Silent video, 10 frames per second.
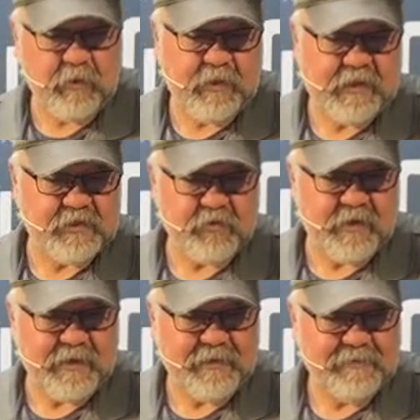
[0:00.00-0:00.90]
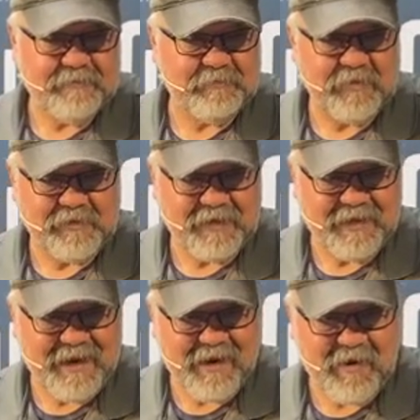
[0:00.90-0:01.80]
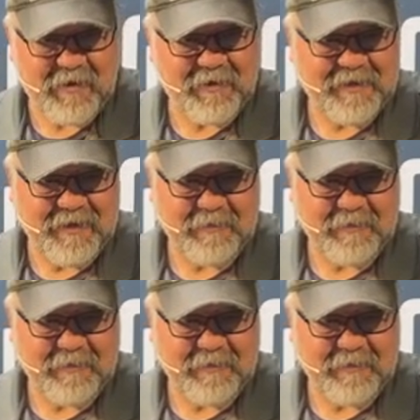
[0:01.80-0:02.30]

really enjoy building an AR.